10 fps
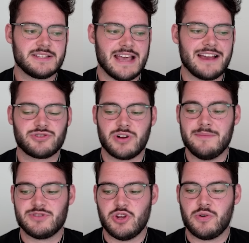sex
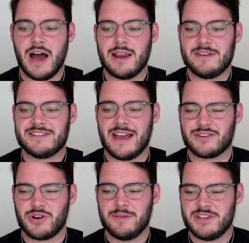dreams do kind of be
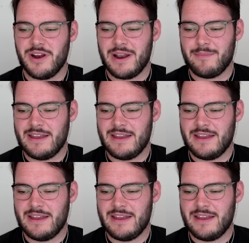sex dreams. You know what I